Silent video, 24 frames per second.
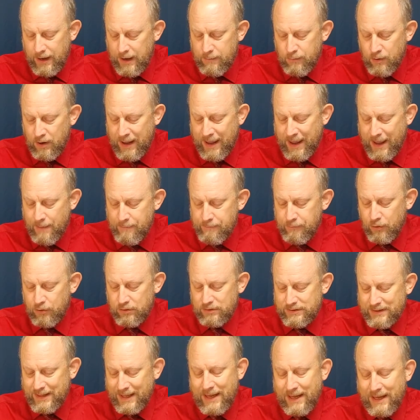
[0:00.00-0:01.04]
Abraham
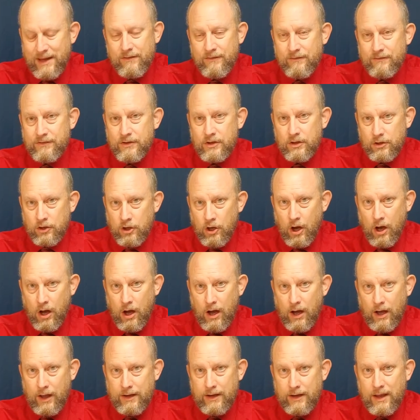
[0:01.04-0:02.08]
believed
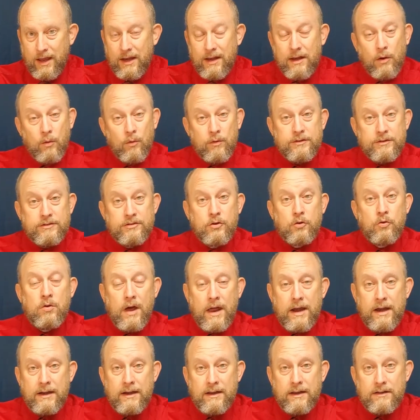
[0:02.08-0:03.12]
God, and it was
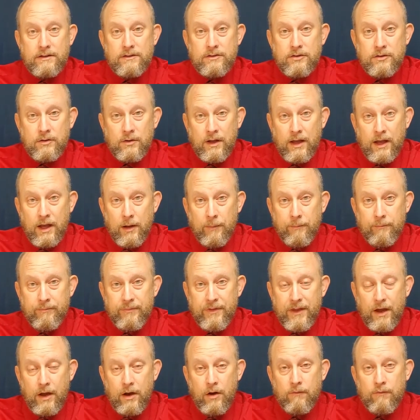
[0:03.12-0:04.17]
credited to him
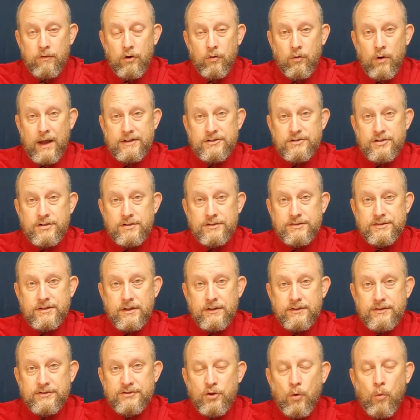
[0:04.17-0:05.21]
for
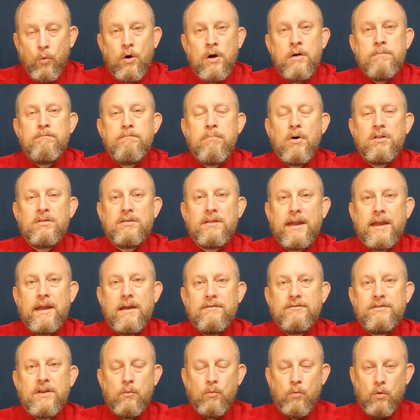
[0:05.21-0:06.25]
righteousness. The word
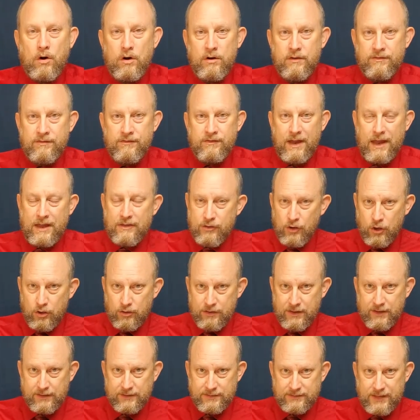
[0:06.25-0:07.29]
believed and word faith are
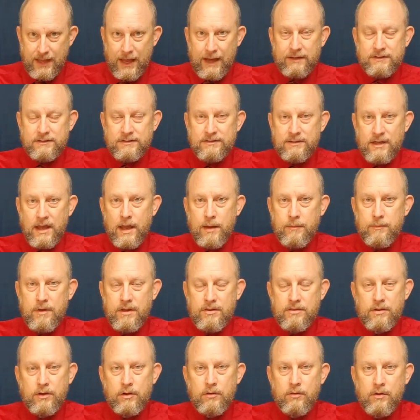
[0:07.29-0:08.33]
the exact same
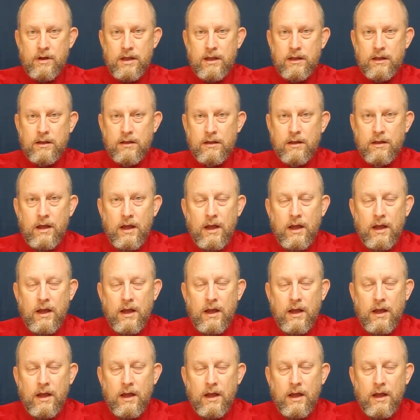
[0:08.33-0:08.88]
in the Greek.